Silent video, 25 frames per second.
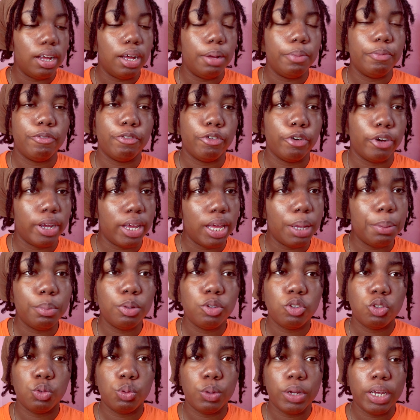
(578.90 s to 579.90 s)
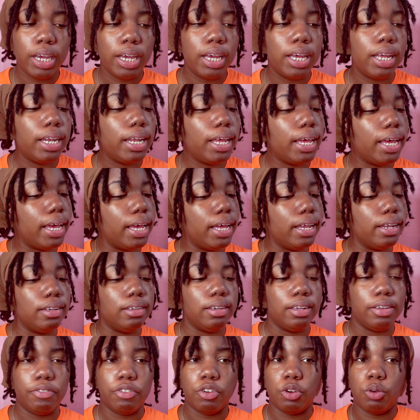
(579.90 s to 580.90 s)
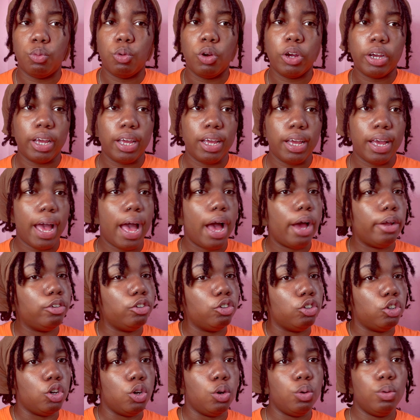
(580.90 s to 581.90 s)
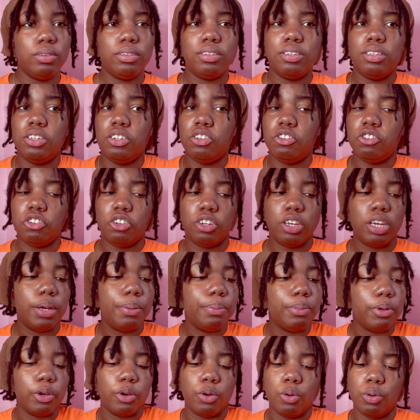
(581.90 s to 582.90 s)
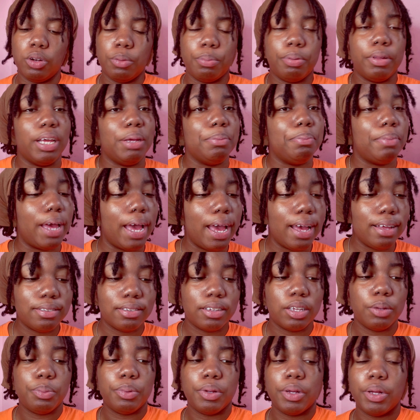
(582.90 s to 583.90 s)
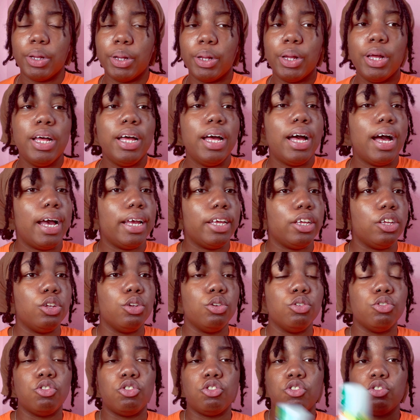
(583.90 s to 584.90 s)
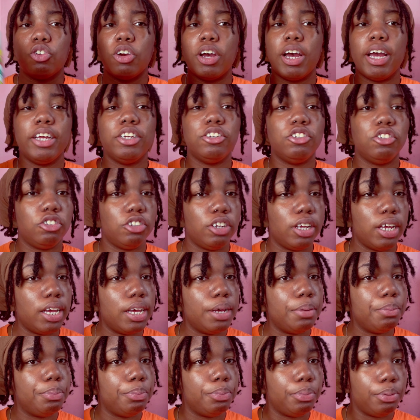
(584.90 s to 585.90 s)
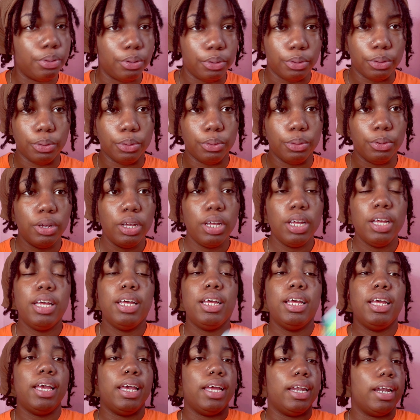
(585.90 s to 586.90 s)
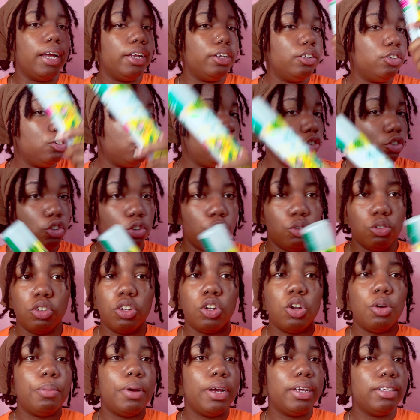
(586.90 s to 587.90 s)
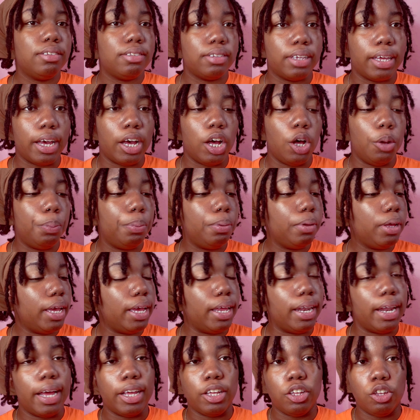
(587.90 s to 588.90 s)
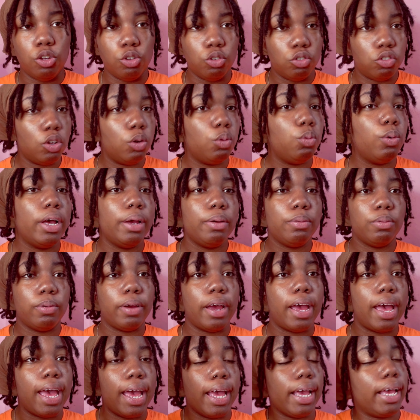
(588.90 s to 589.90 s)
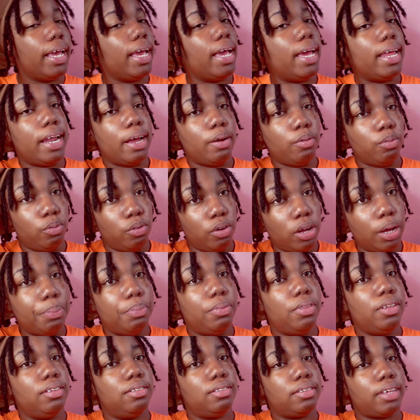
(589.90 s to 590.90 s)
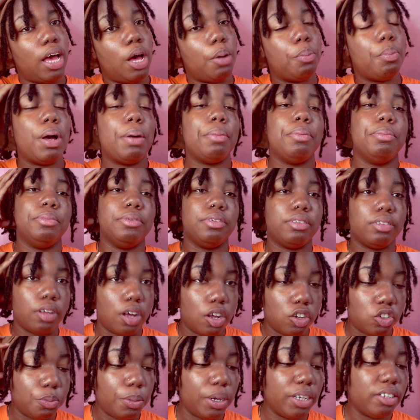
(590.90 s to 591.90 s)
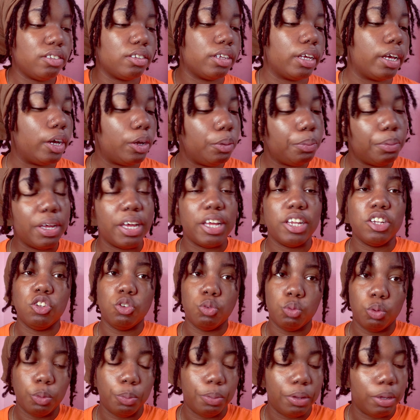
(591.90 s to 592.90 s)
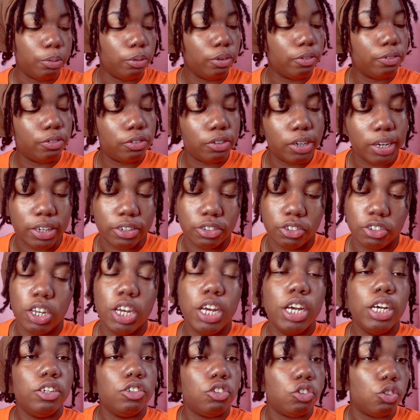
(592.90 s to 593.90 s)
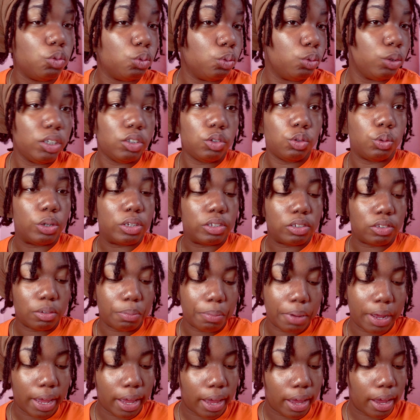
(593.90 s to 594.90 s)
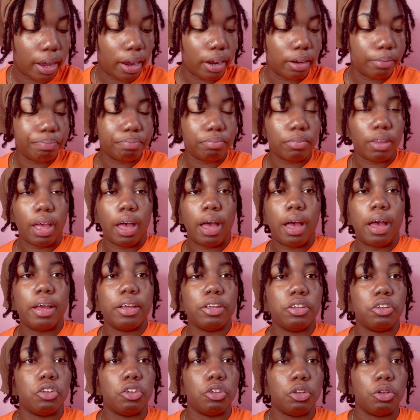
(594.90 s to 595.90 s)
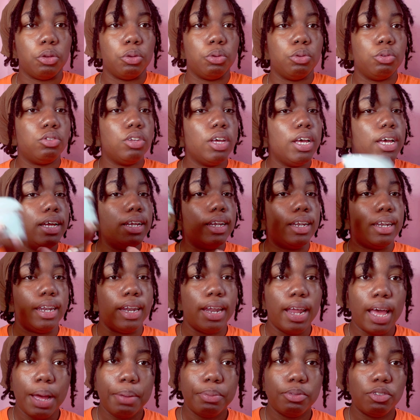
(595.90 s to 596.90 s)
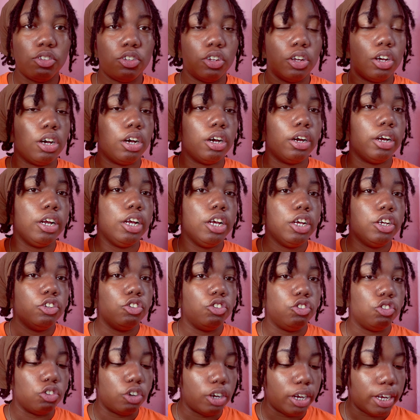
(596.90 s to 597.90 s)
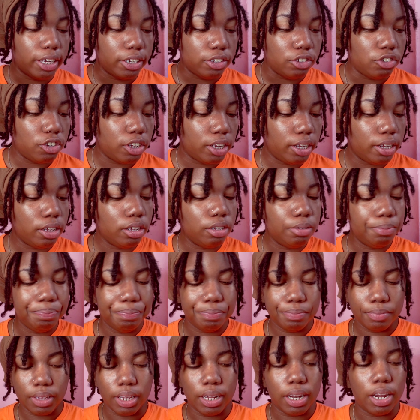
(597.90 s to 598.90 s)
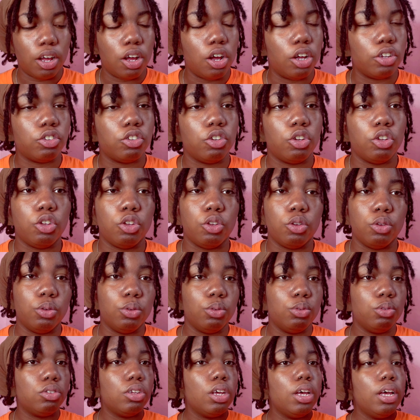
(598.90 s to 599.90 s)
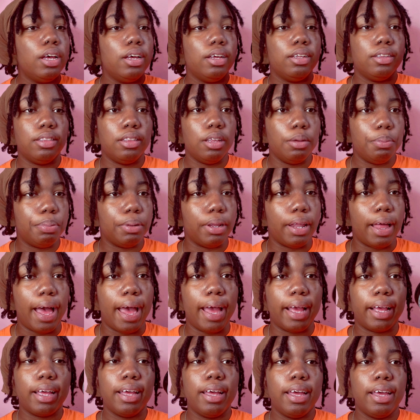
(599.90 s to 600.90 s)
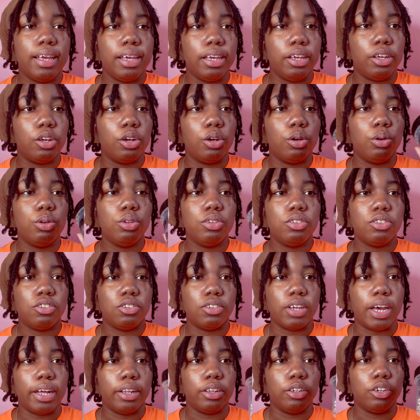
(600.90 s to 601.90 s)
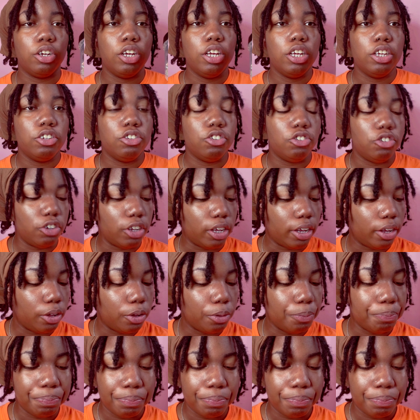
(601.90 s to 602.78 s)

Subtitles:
for in between, and if you're working out, you're going to the gym, you're going to play basketball. I use dry shampoo, and I use it on my scalp, and I use a wet rag, and I rub the scalp. I massage my scalp, and you will be refreshed. To retwist my hair, I use Napstar dry gel, and I also use the Black Eco Styler Gel.